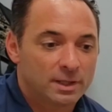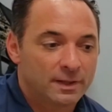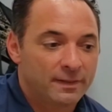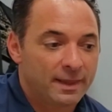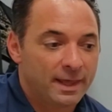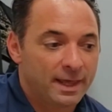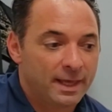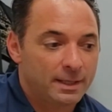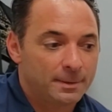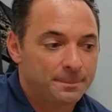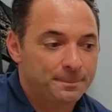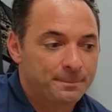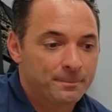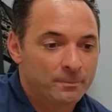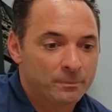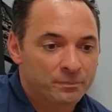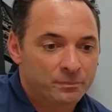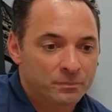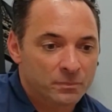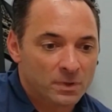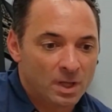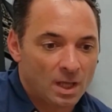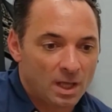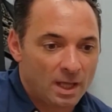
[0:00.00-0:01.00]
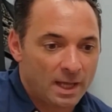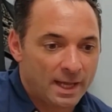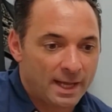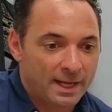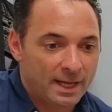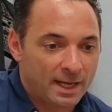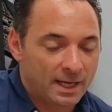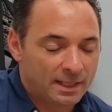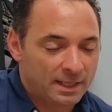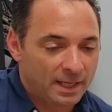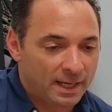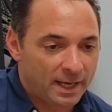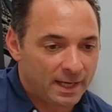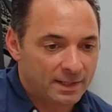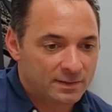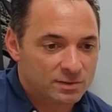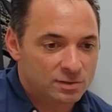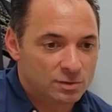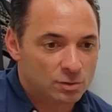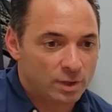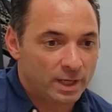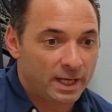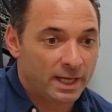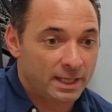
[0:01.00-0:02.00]
And then I got
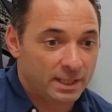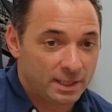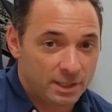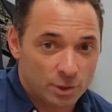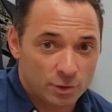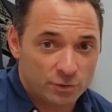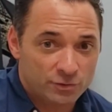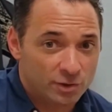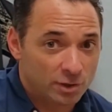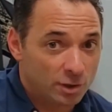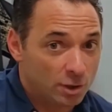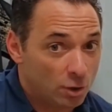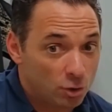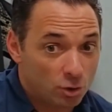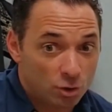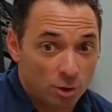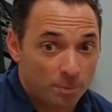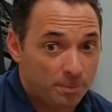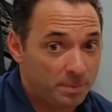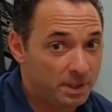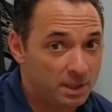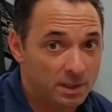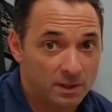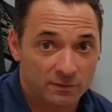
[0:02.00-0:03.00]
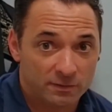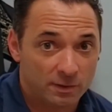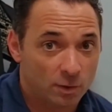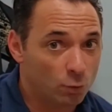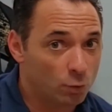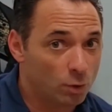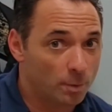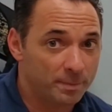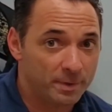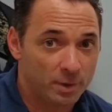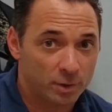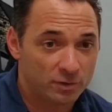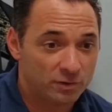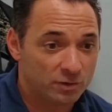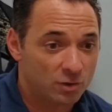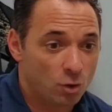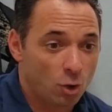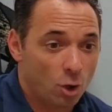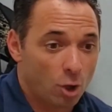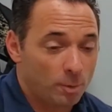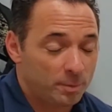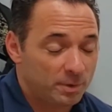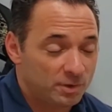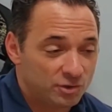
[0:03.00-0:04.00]
cancer 8 years ago. It could be because I grew up near a
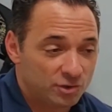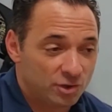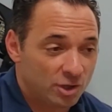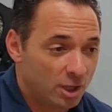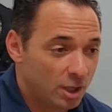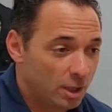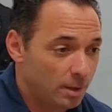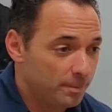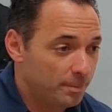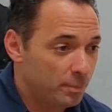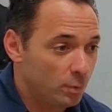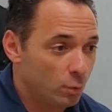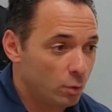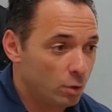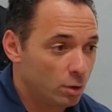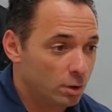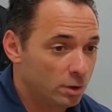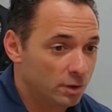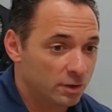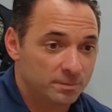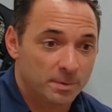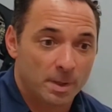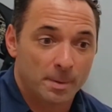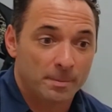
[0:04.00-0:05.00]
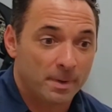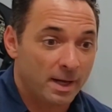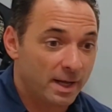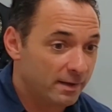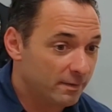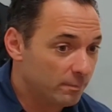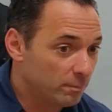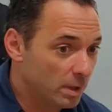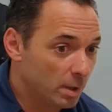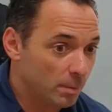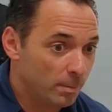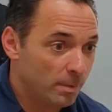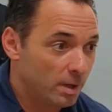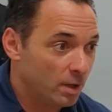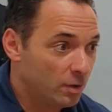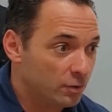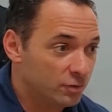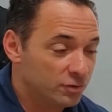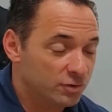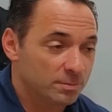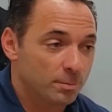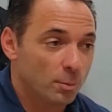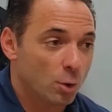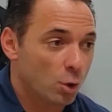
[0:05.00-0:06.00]
garbage dump or because my mother
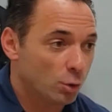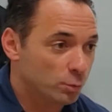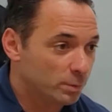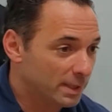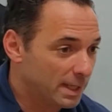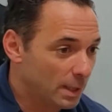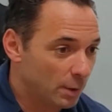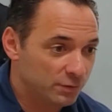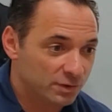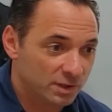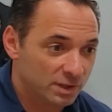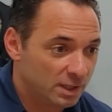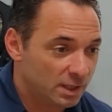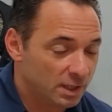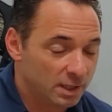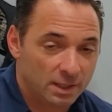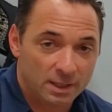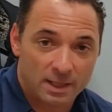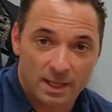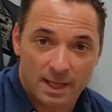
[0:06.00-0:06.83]
smoked when I was a kid.